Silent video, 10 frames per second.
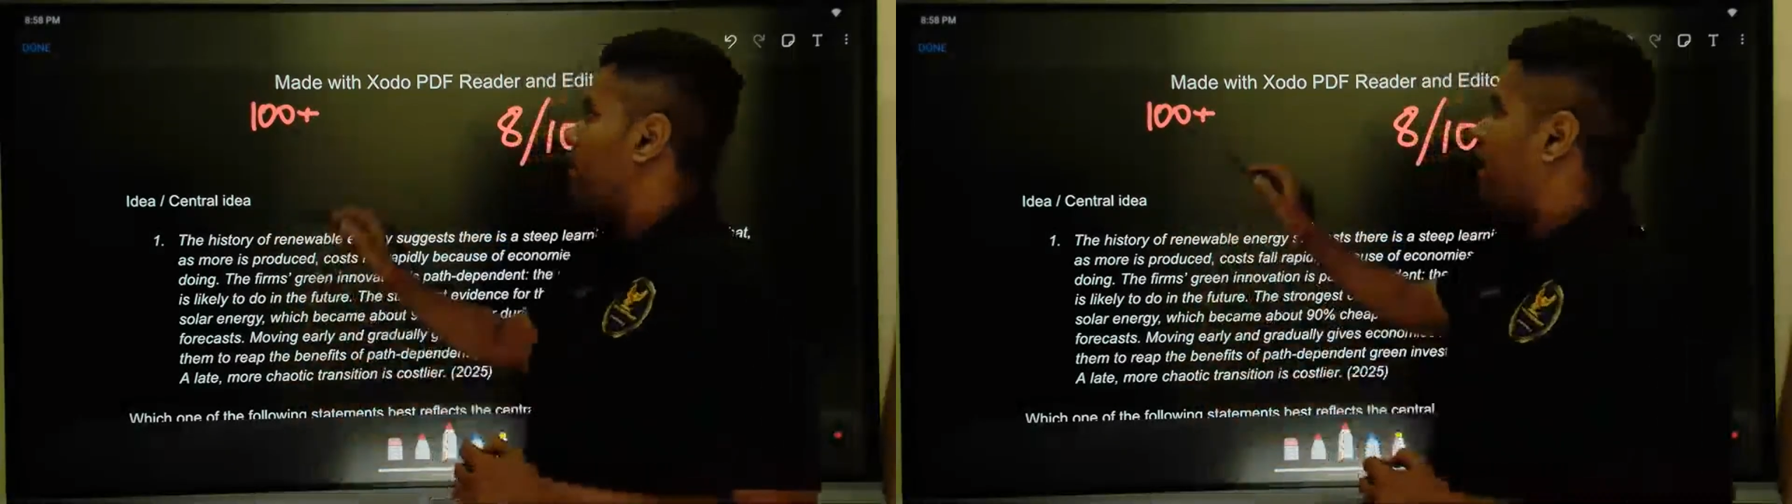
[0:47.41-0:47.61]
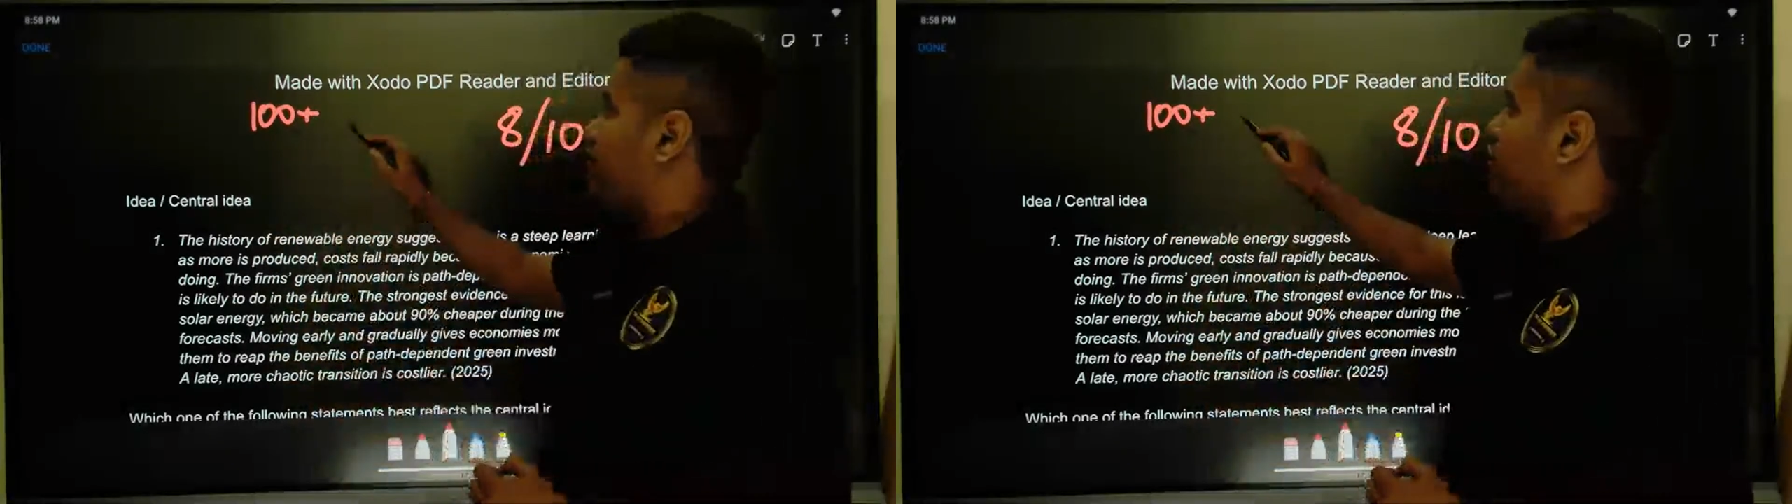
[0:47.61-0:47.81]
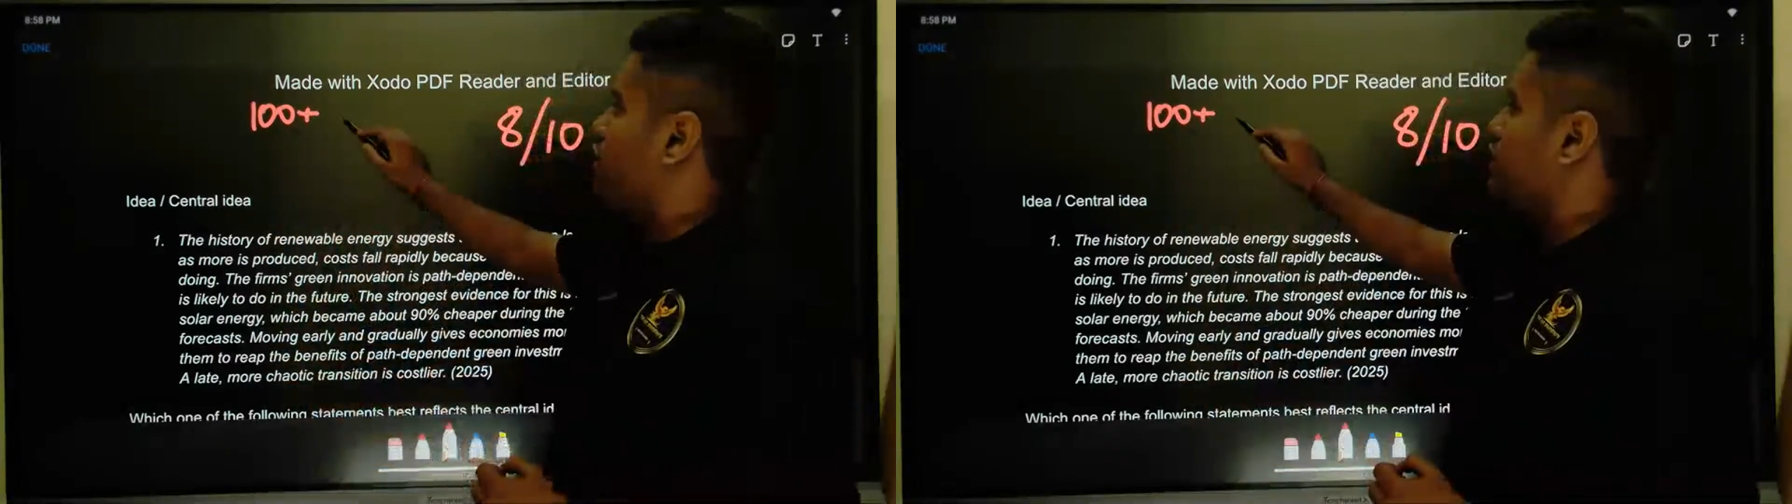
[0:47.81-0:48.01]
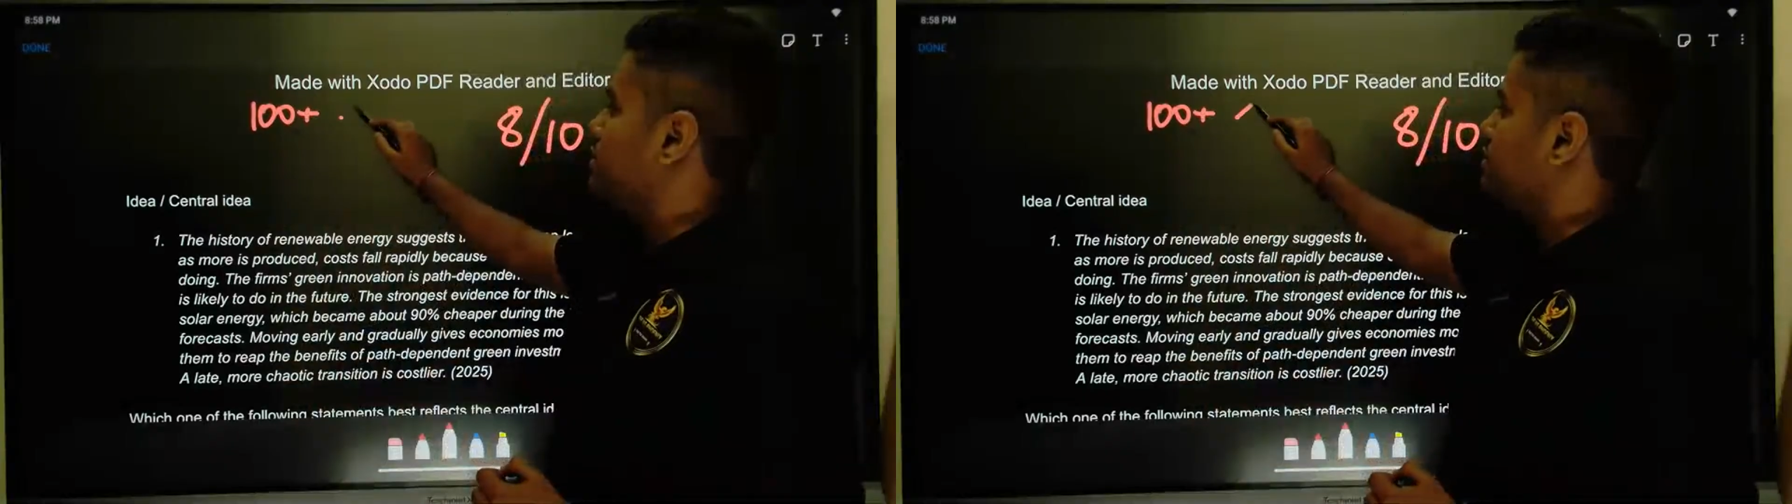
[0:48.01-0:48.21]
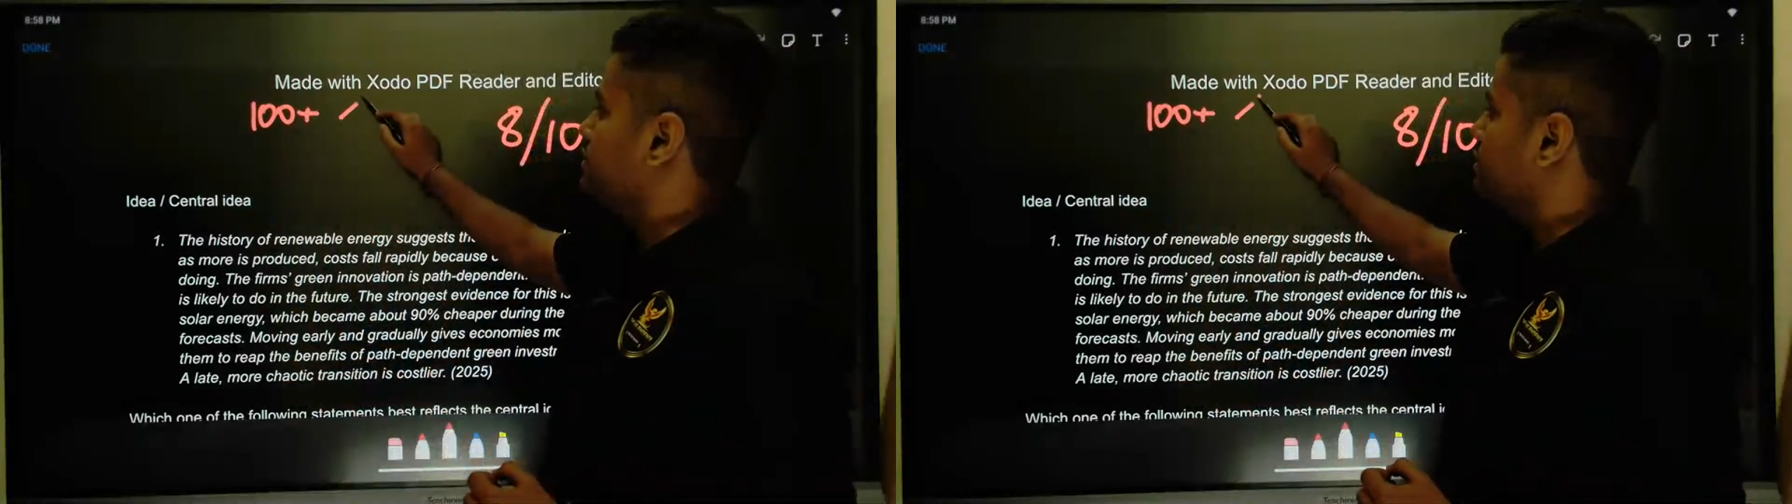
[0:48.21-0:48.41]
Have
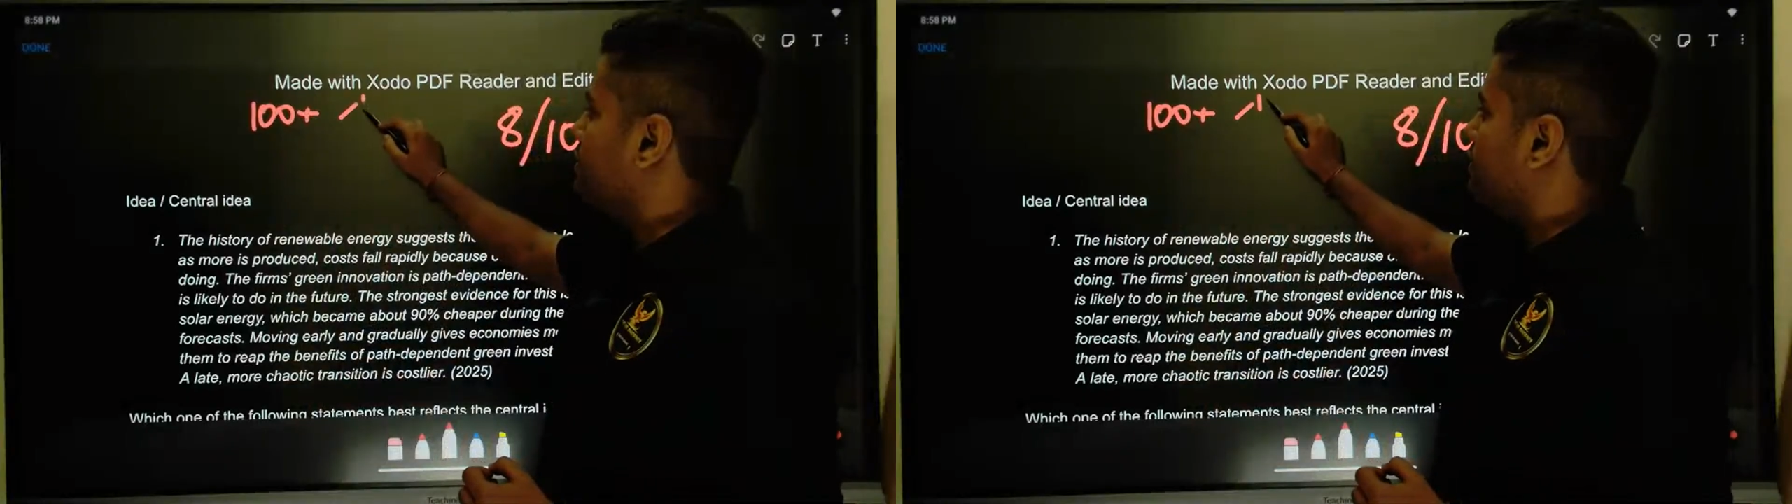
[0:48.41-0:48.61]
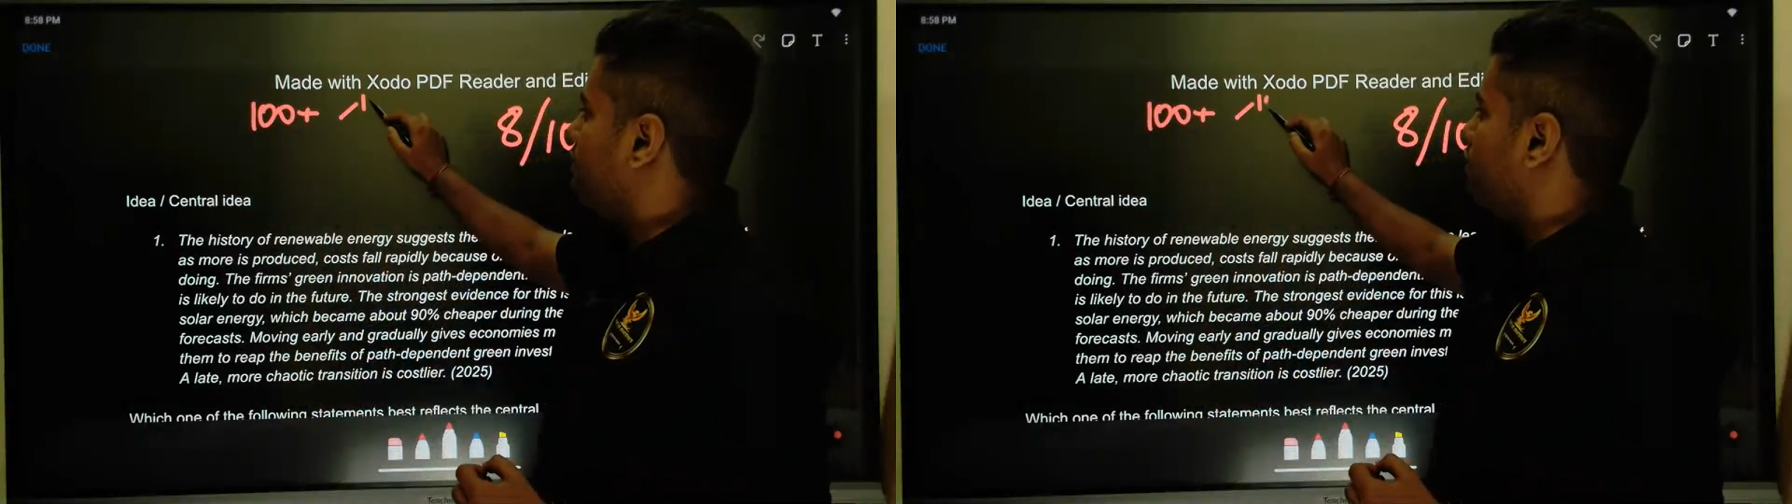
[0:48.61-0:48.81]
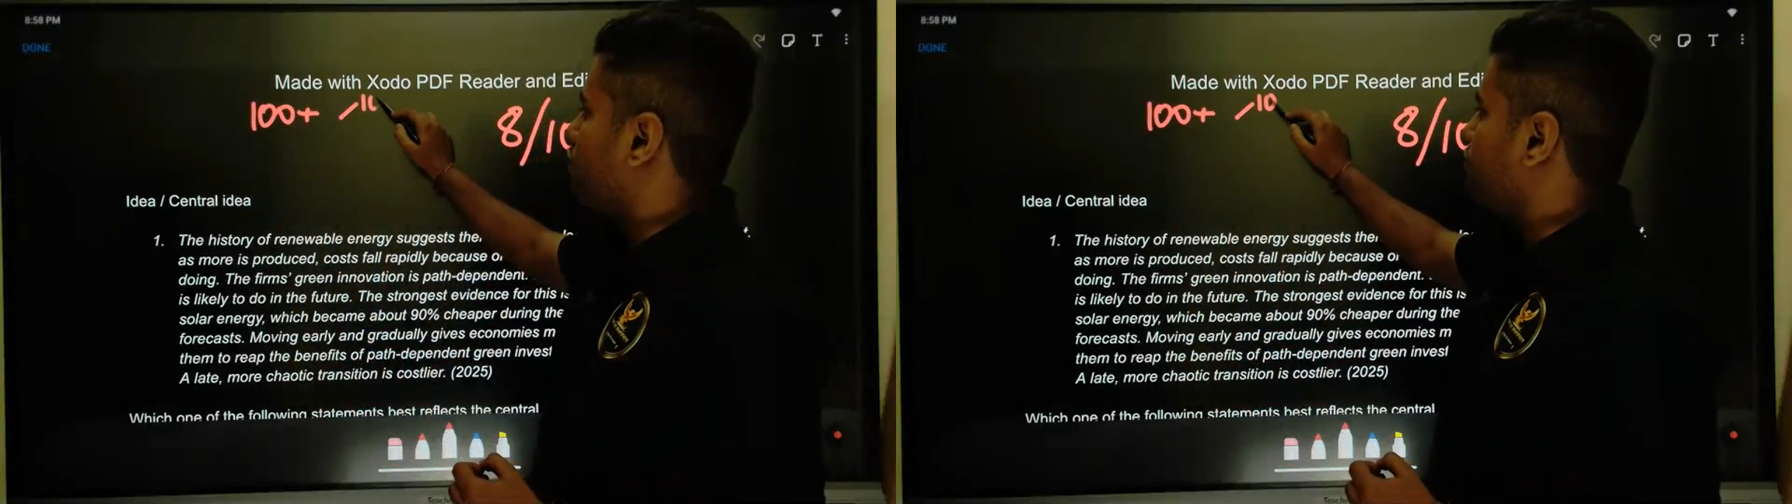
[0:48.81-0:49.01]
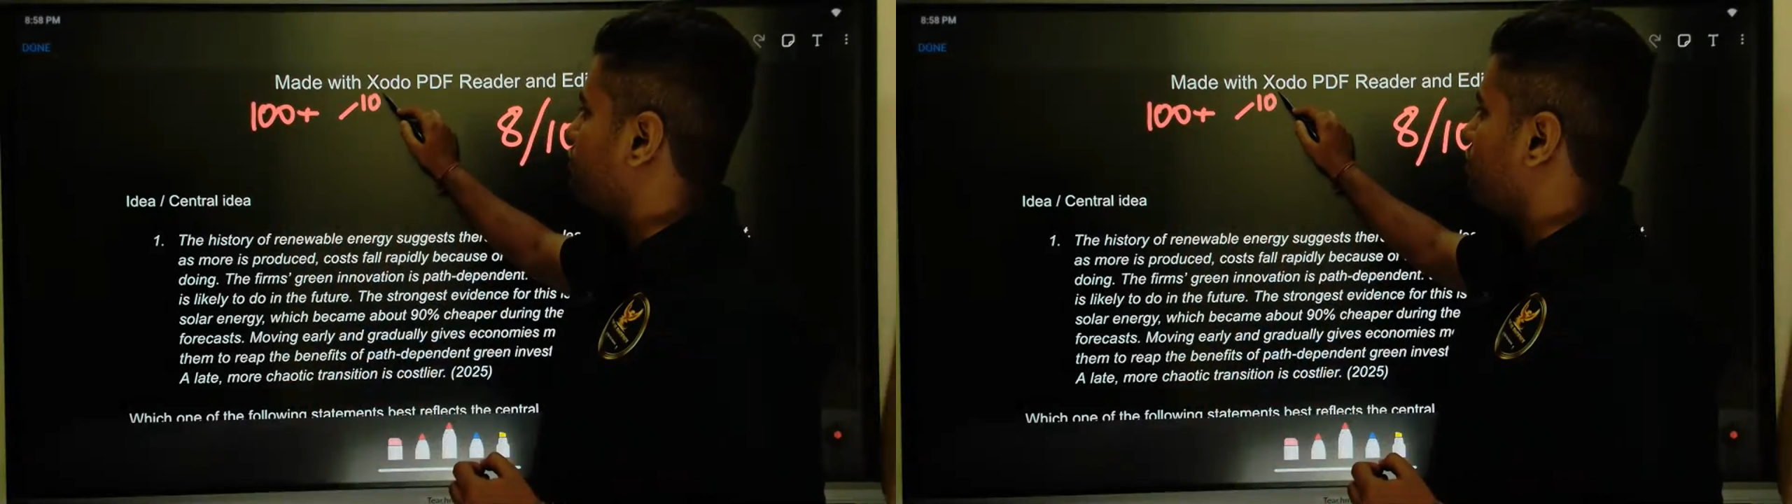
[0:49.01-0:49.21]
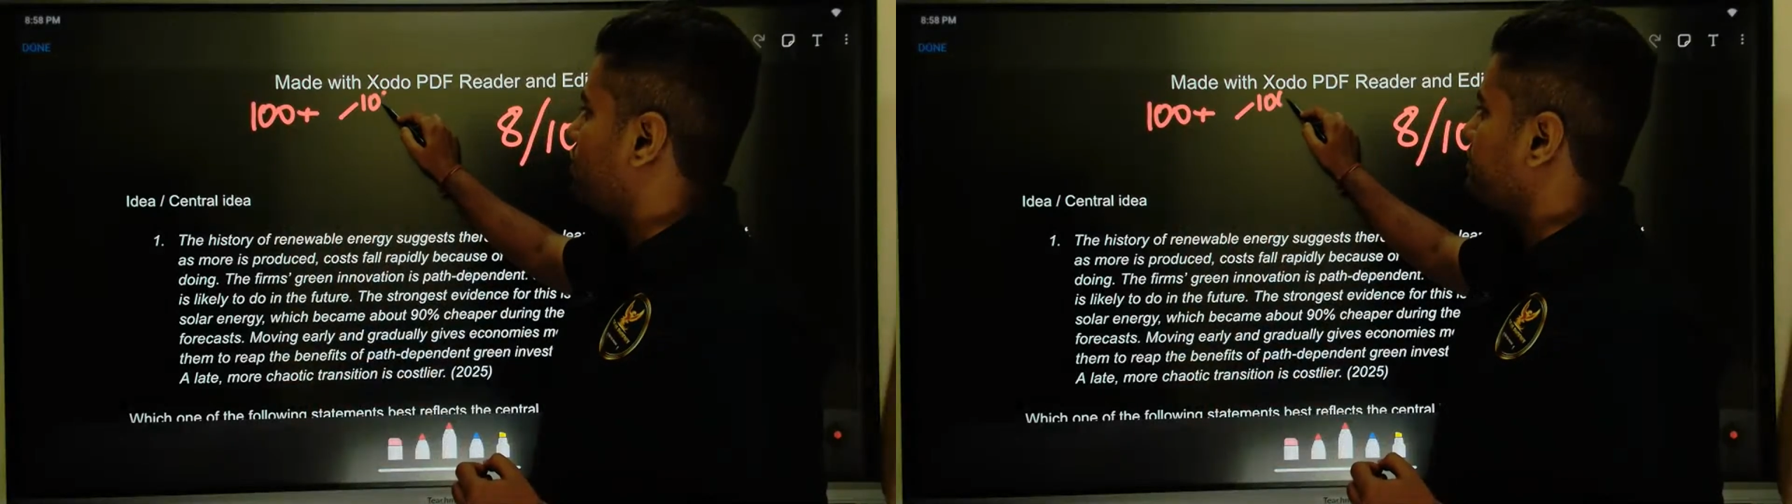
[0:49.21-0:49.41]
got
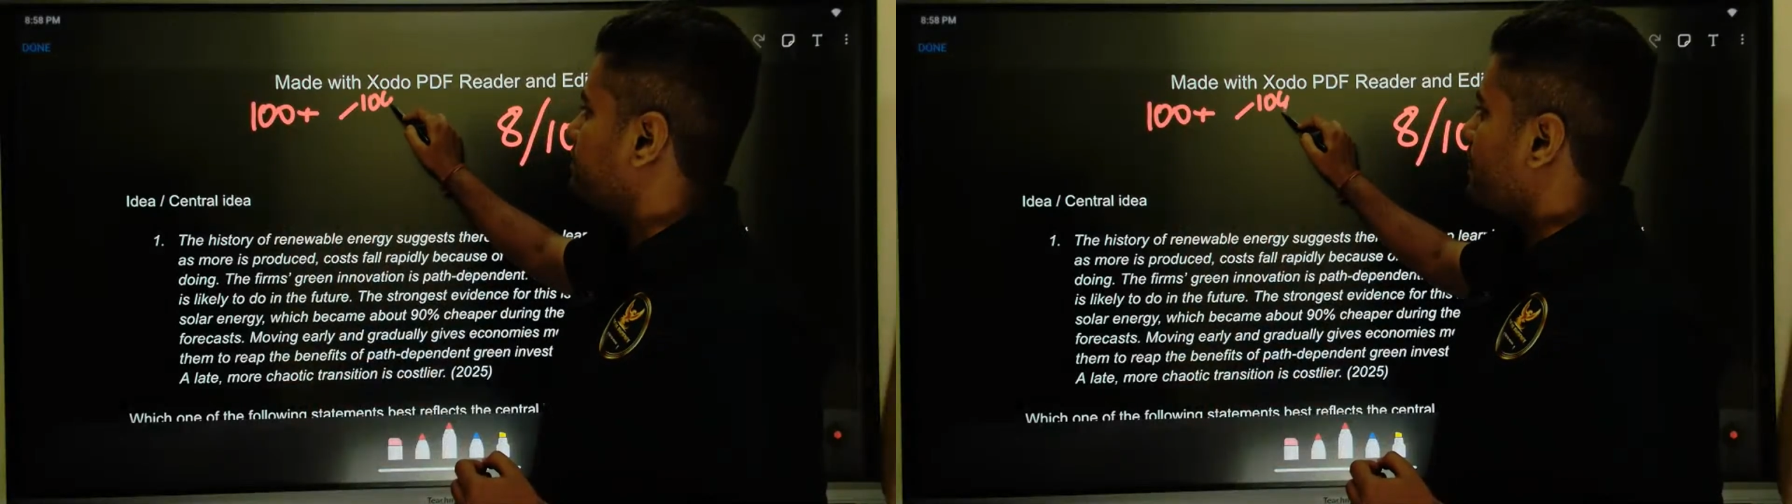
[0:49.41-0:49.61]
104,